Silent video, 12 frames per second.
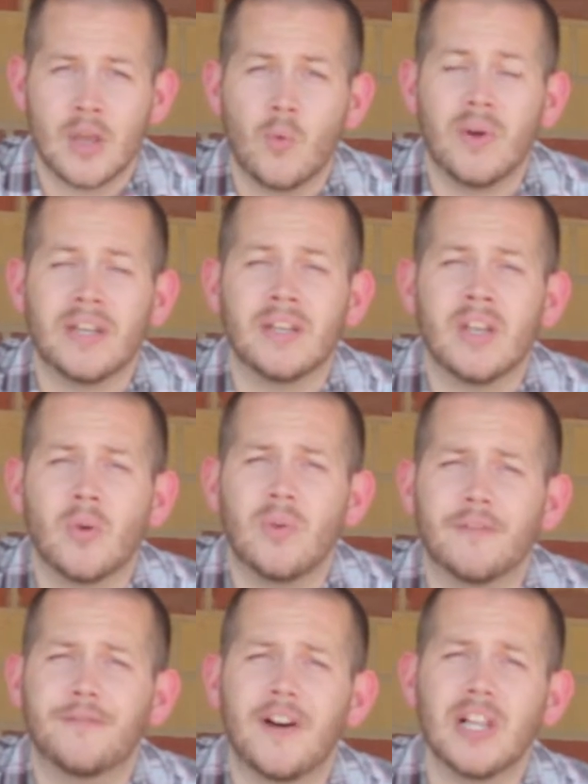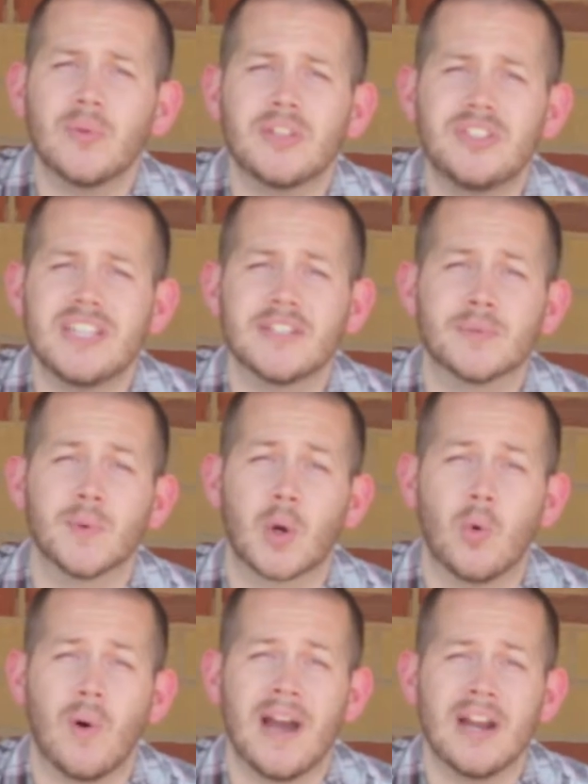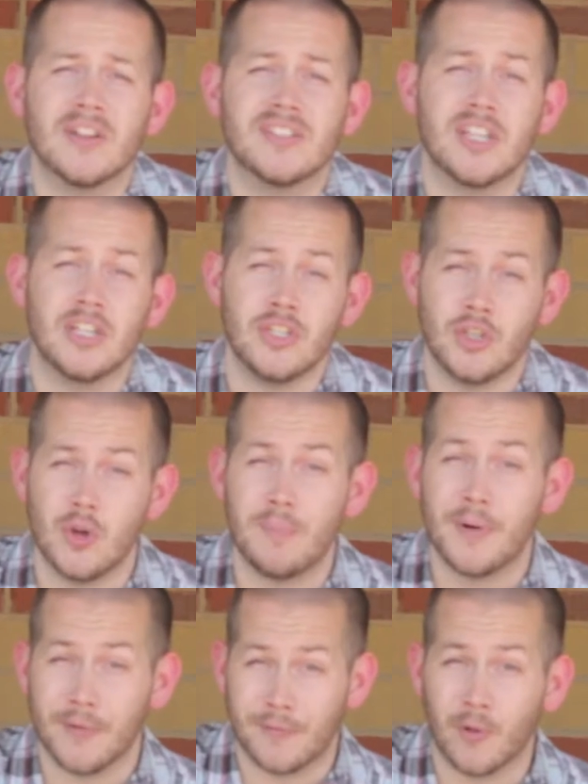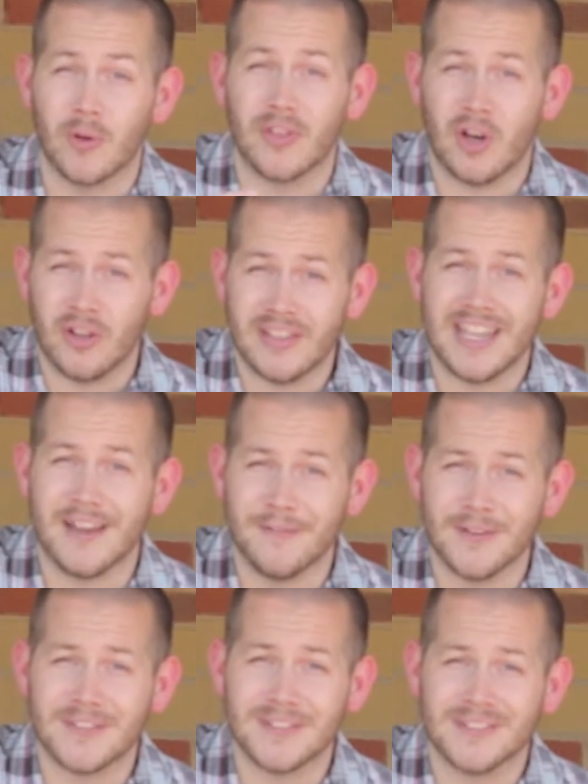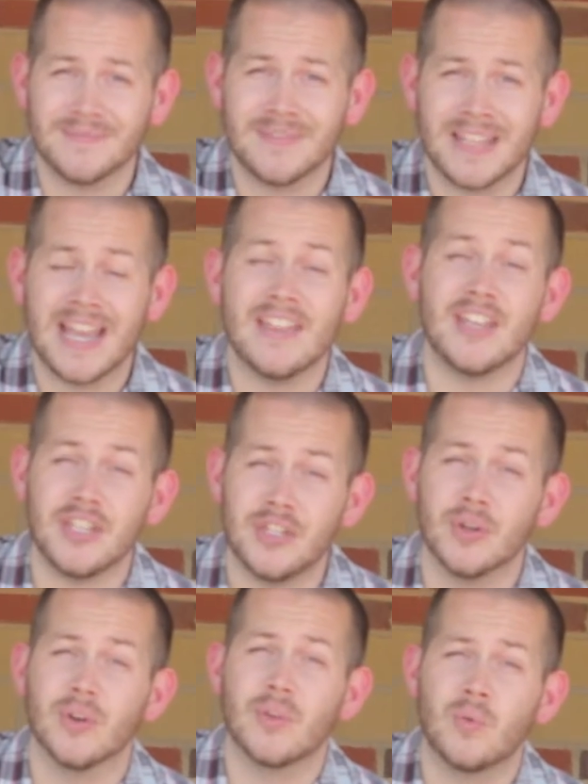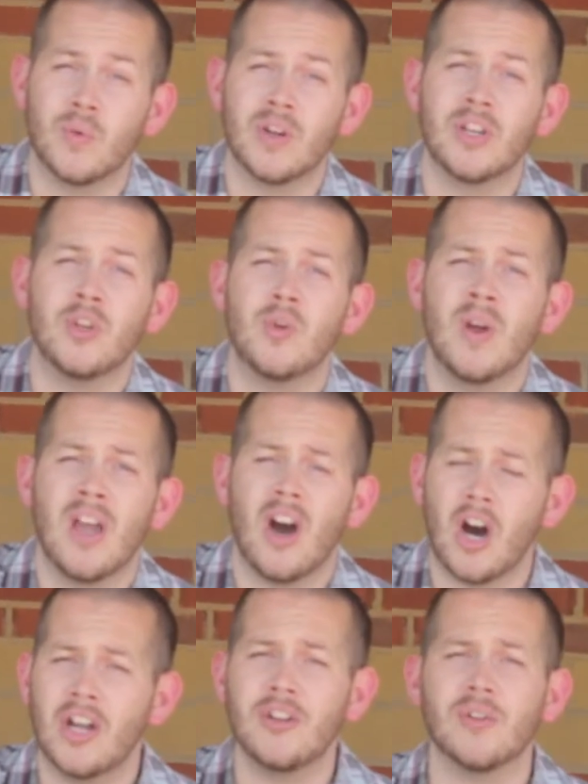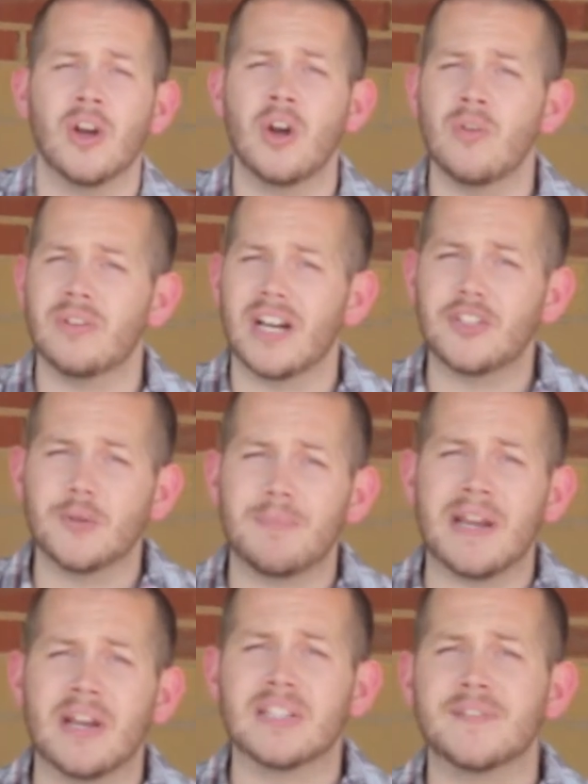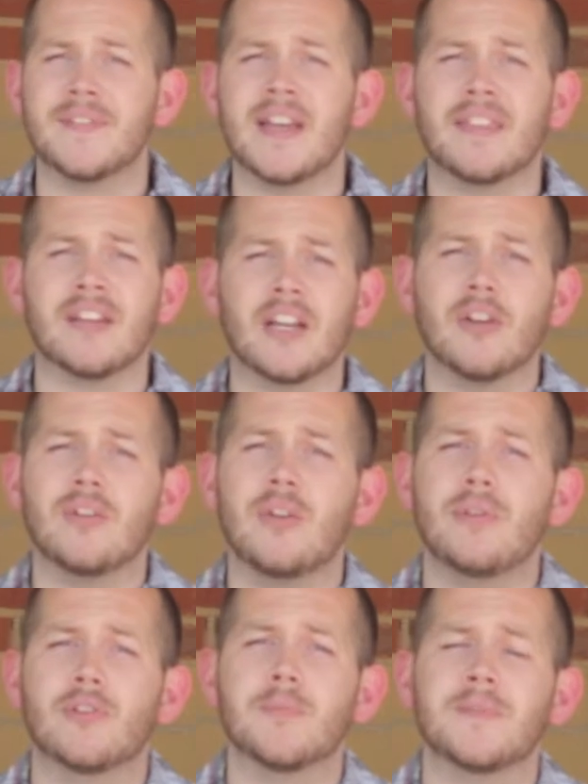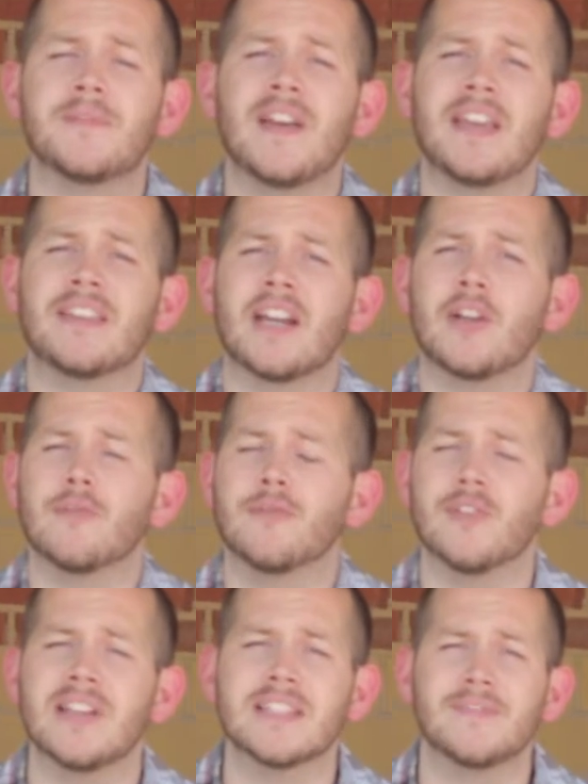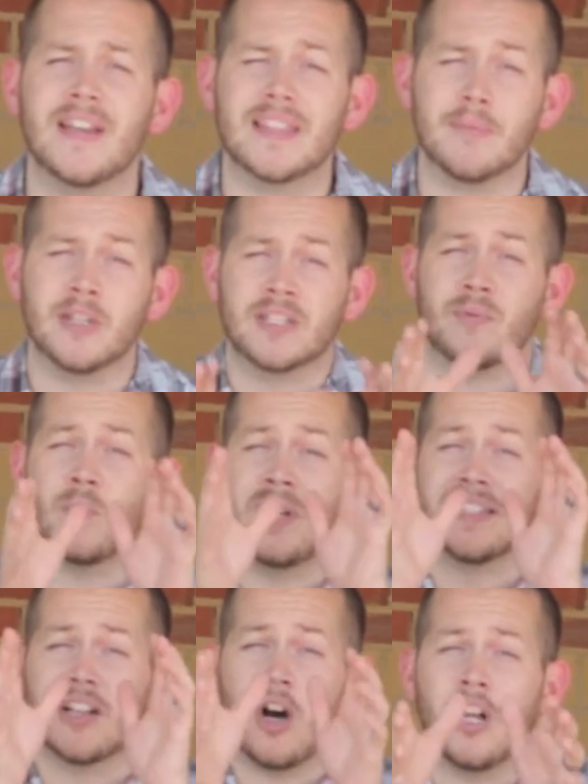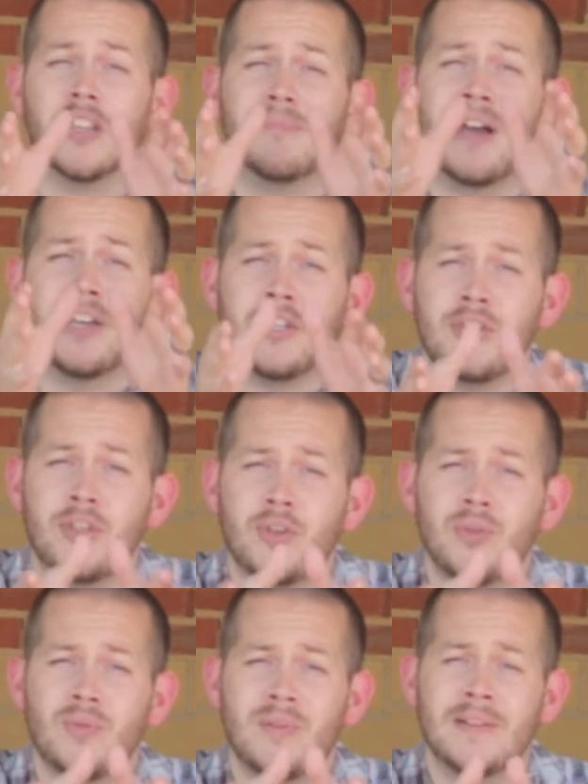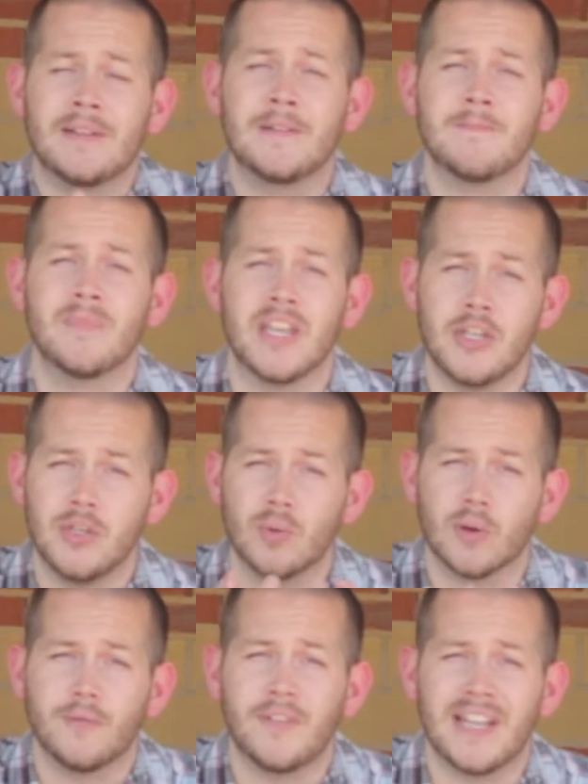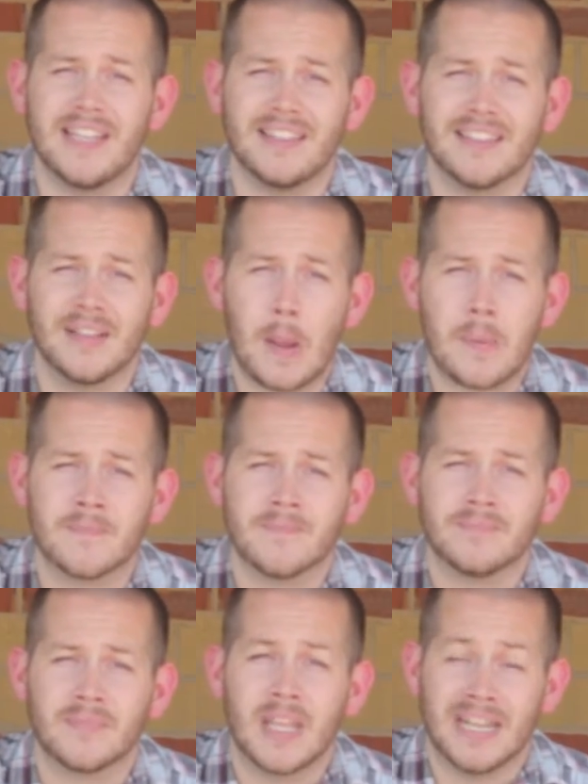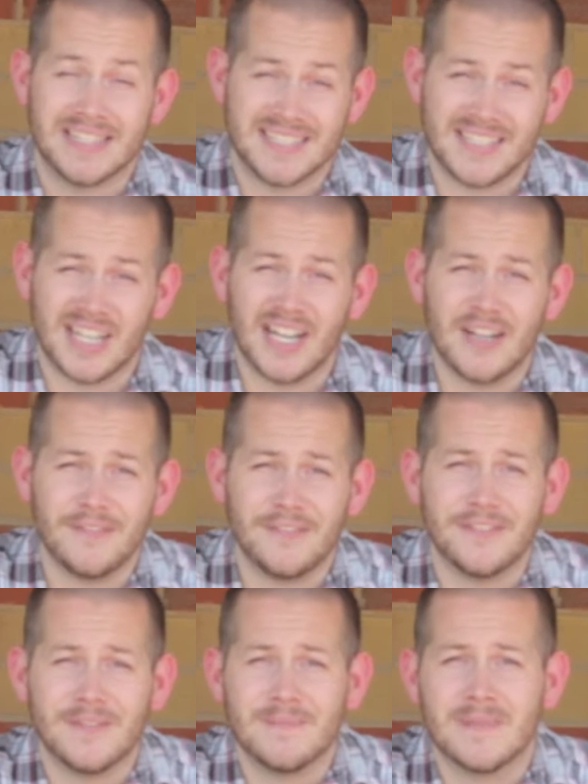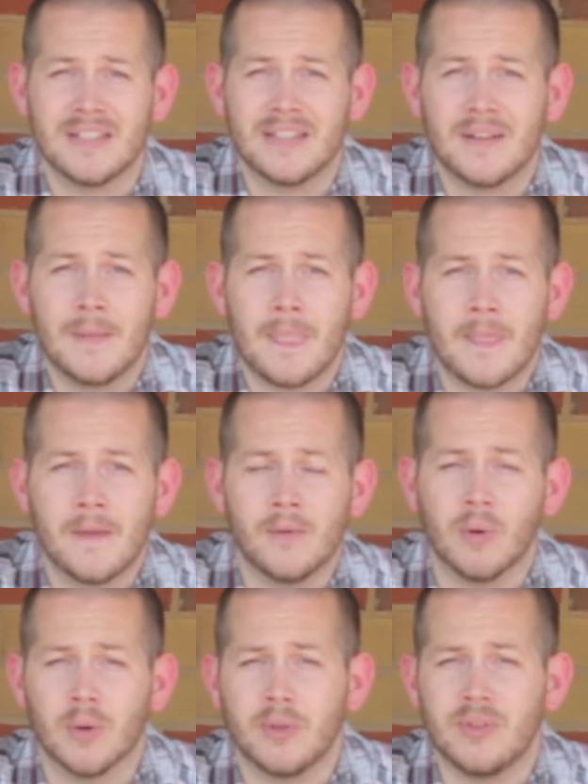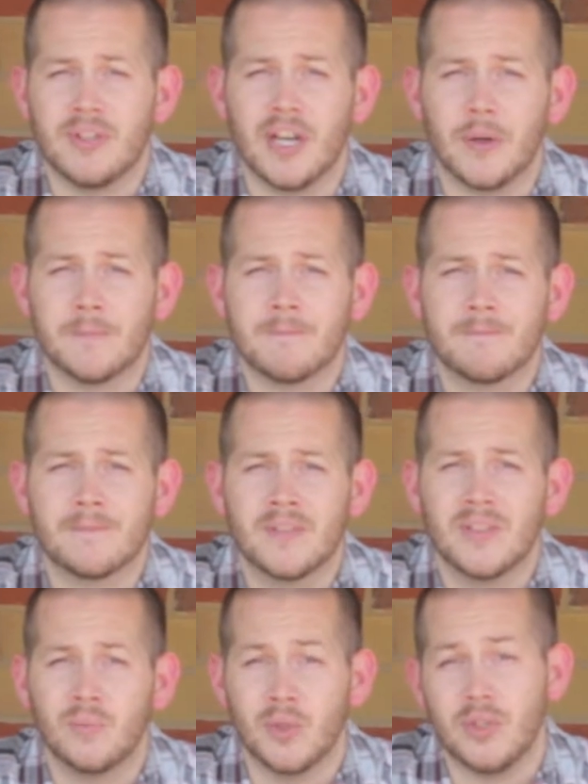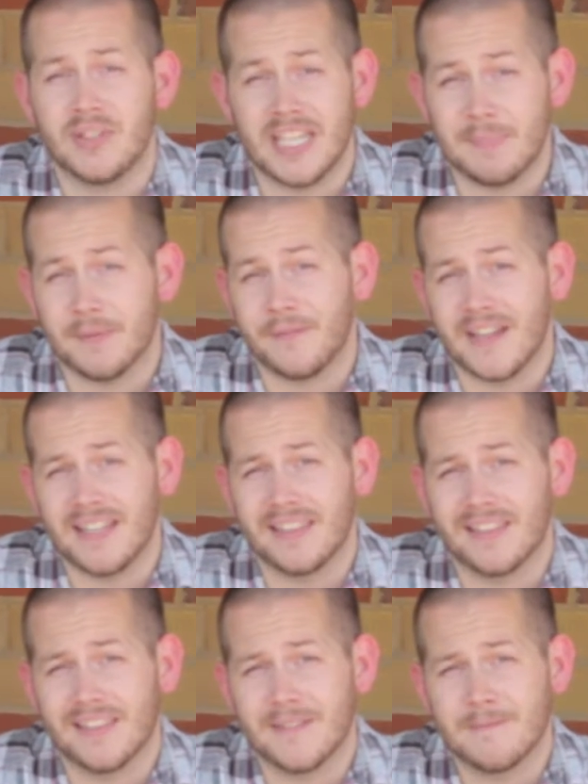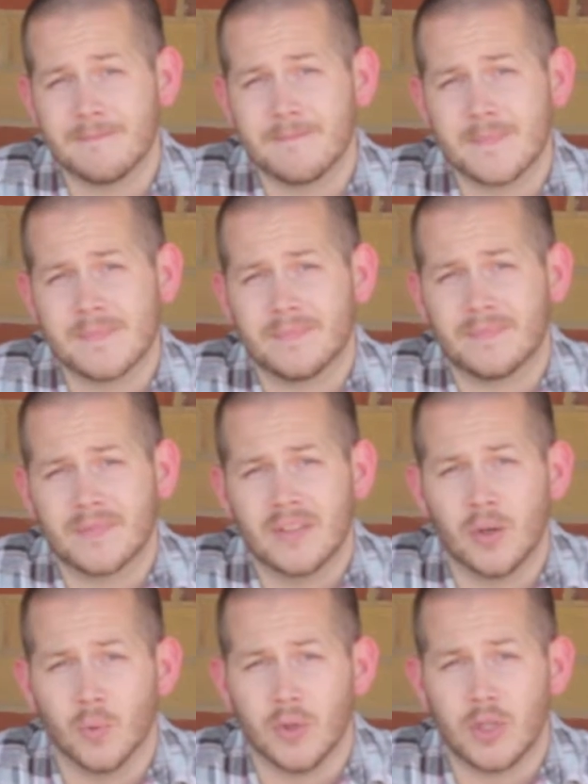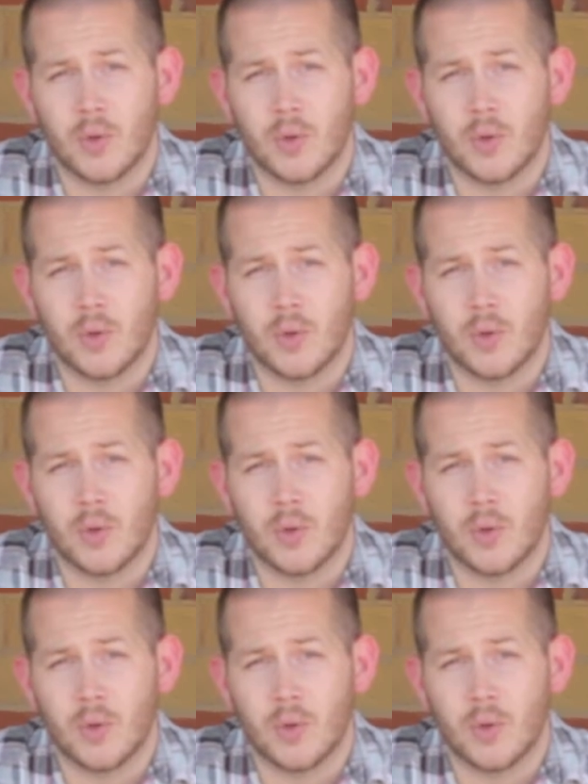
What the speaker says: When following Jesus requires that you put forth all the efforts, and that you're the one who, on your own, not your parents' faith, not your youth group's faith, not your friends' faith, but when it's all about you and your faith, and it's tough, where will you go? Will you keep the faith, or will you